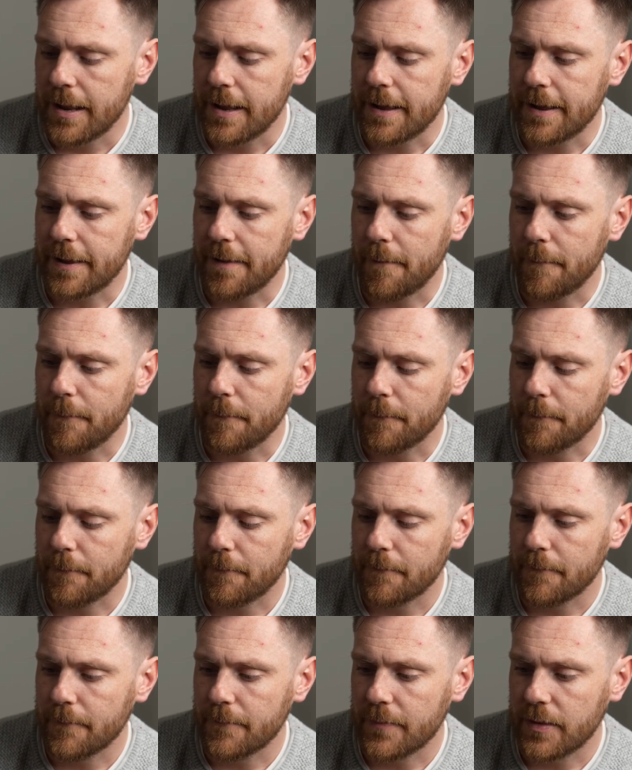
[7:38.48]

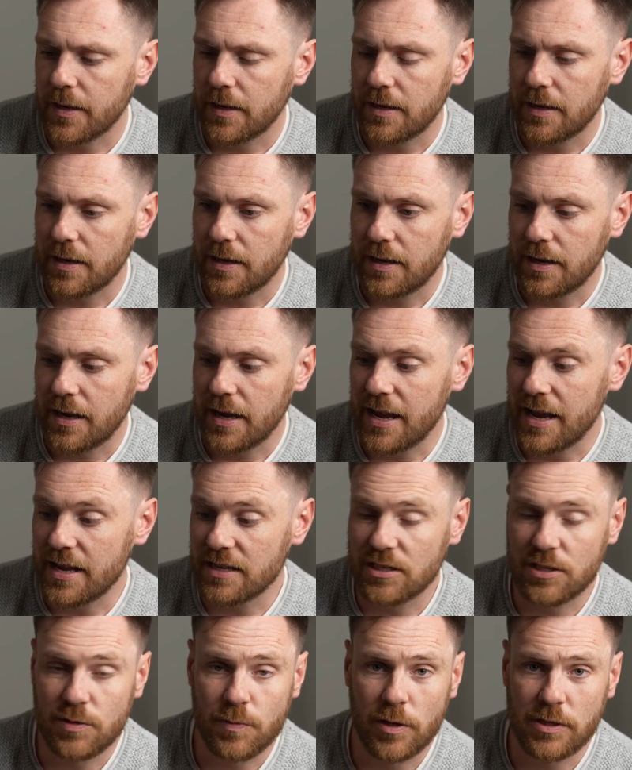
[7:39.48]
It
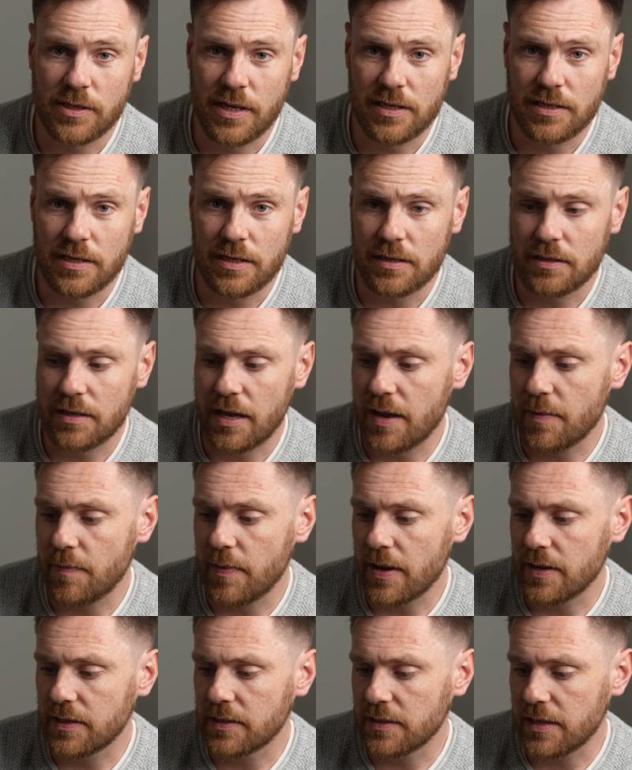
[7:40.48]
is a small sensor, it's
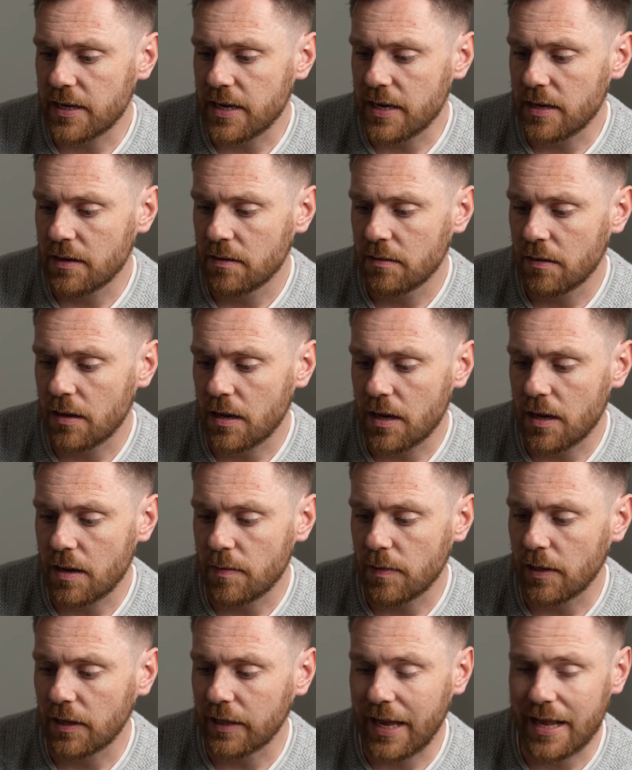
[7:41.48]
APS-C.
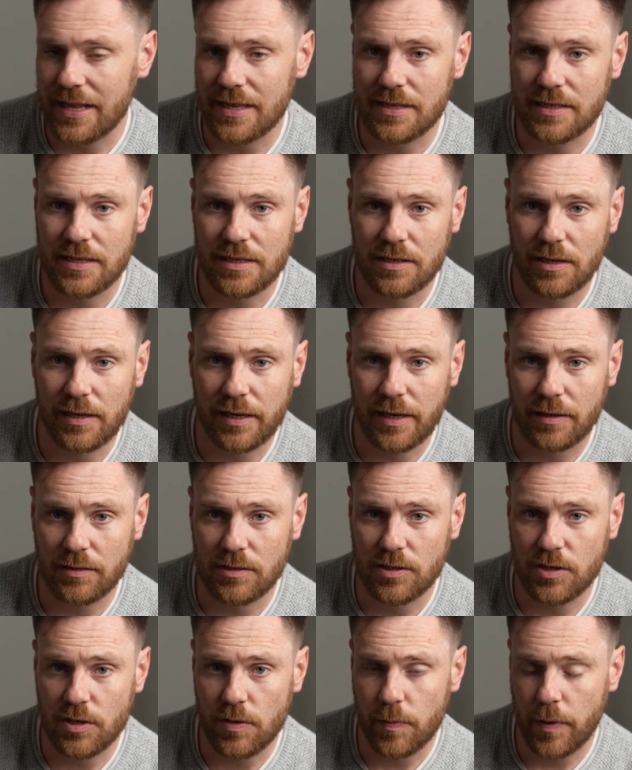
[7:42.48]
The lens is only down
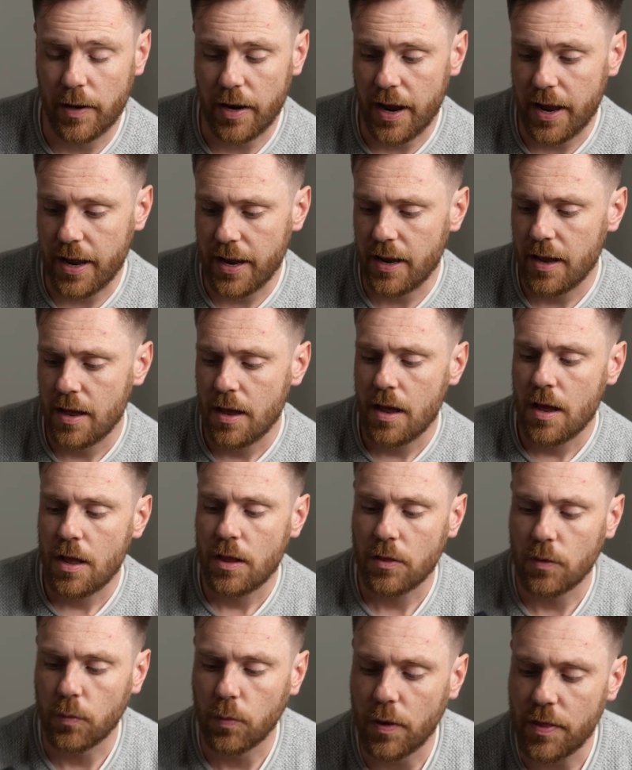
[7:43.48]
to 2.8.
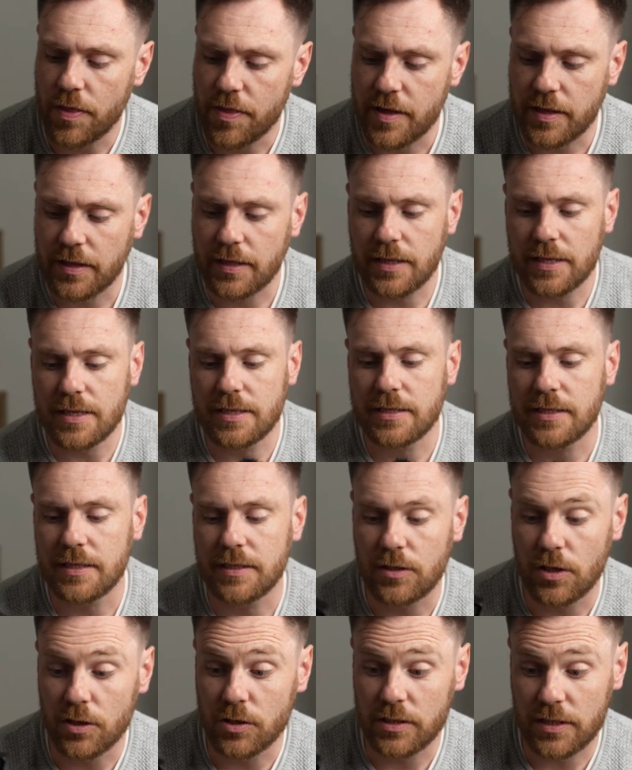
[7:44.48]
The one thing that this
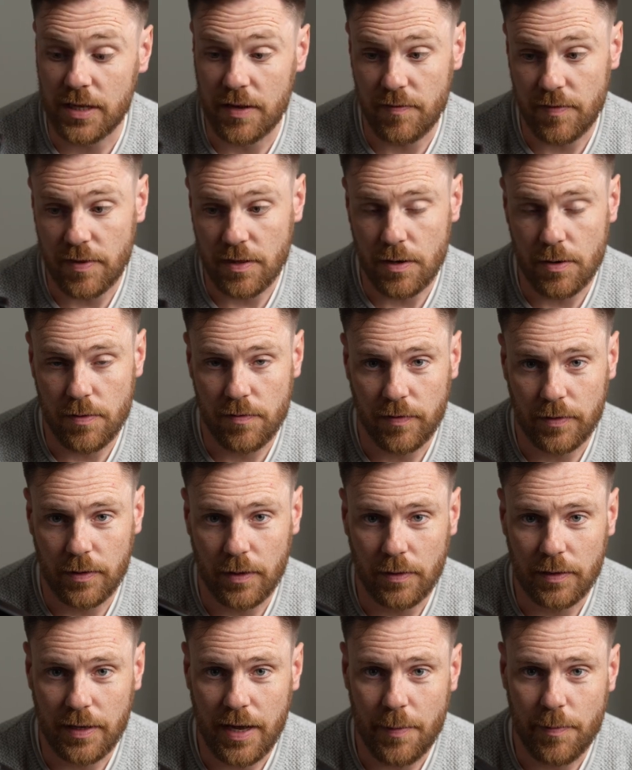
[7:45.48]
does give you though for
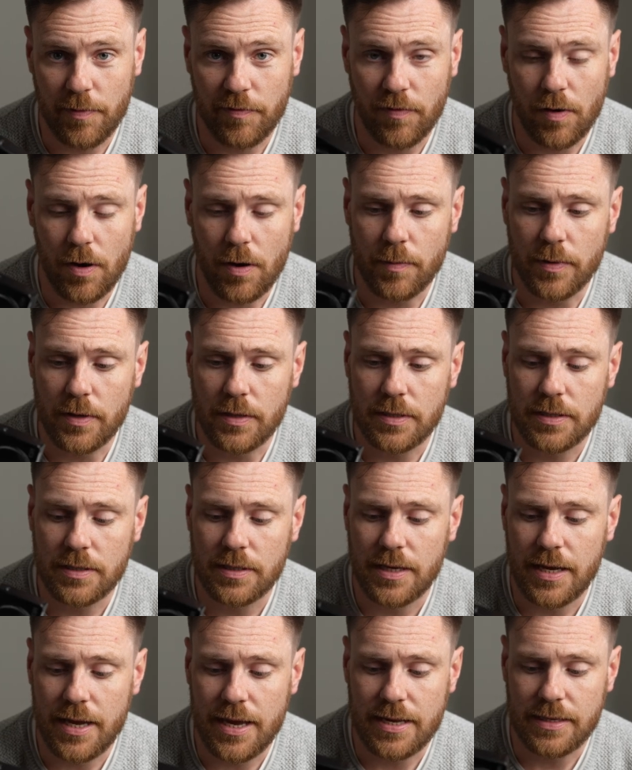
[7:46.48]
low light
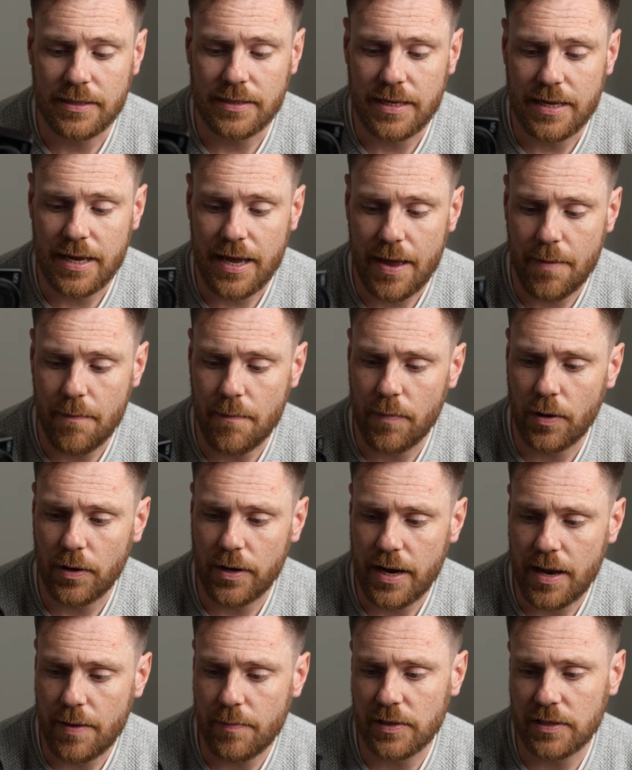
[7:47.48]
performance is the
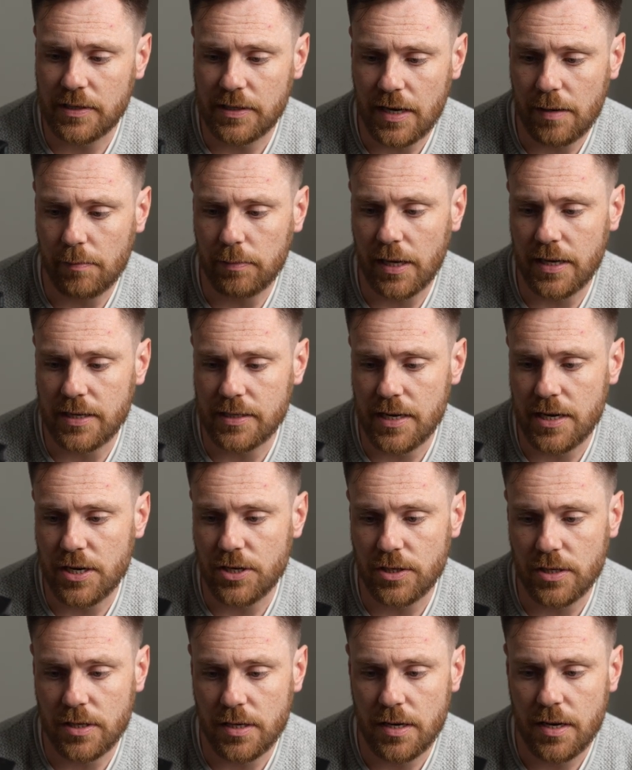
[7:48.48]
in-body image
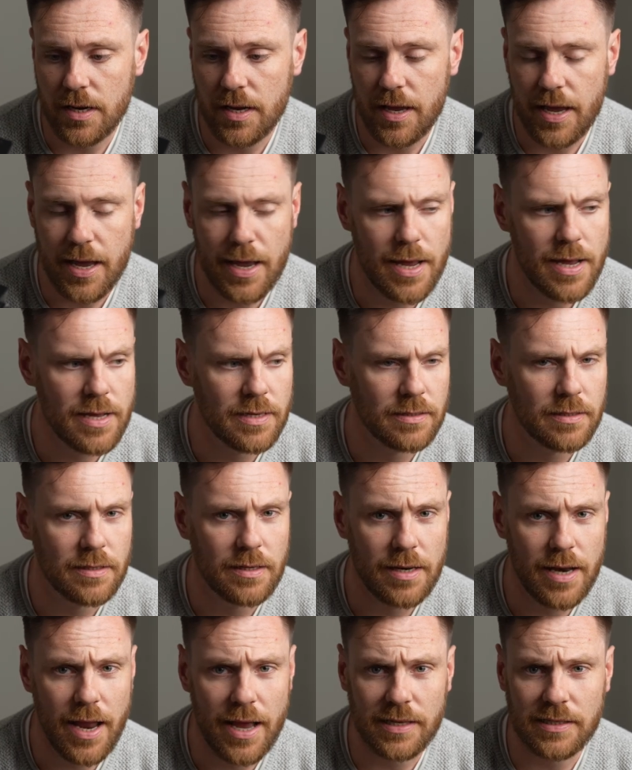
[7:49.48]
stabilization is
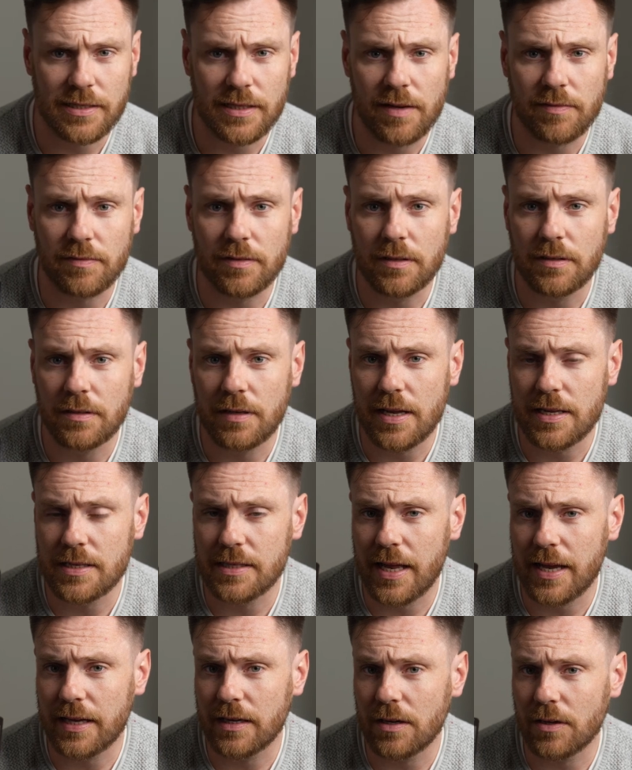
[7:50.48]
next level. It's
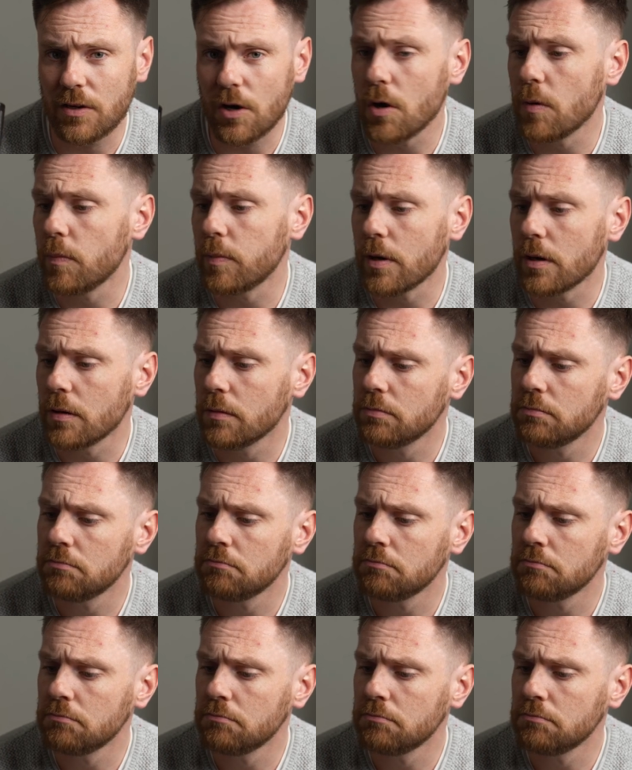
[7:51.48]
like a GoPro.